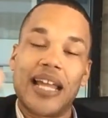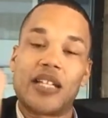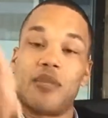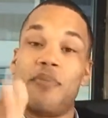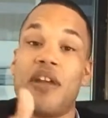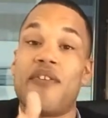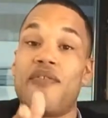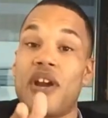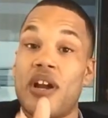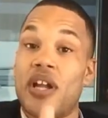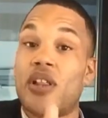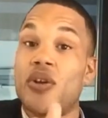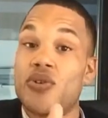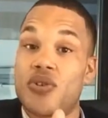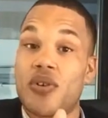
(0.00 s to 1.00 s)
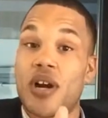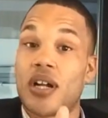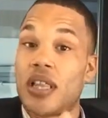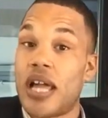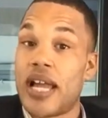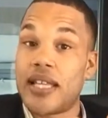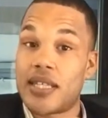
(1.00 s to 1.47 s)
to be very close to our
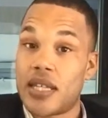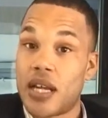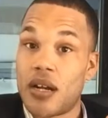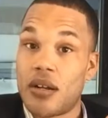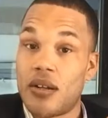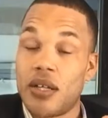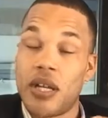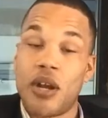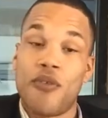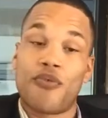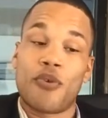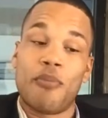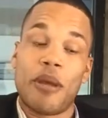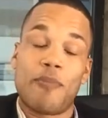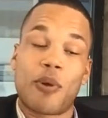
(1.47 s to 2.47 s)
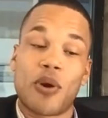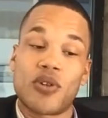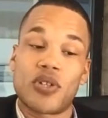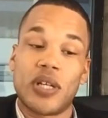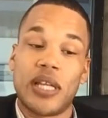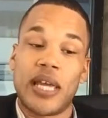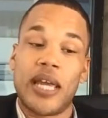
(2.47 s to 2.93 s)
clients here. For me
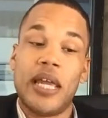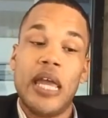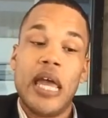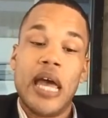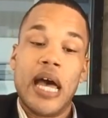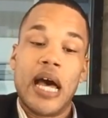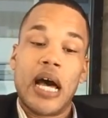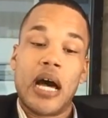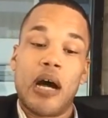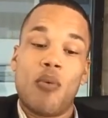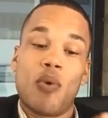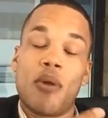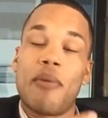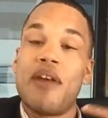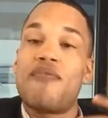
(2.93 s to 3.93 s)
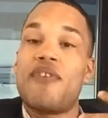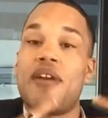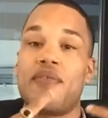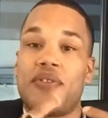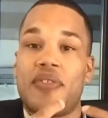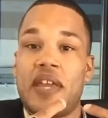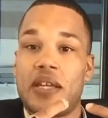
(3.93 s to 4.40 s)
personally, one of my
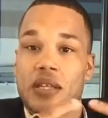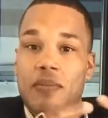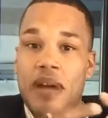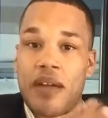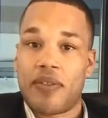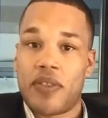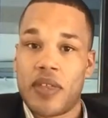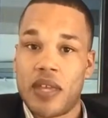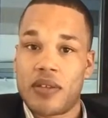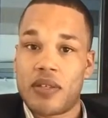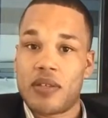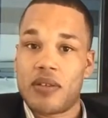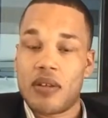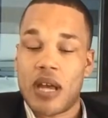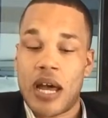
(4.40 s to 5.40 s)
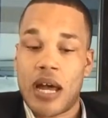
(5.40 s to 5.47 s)
favorite things about this,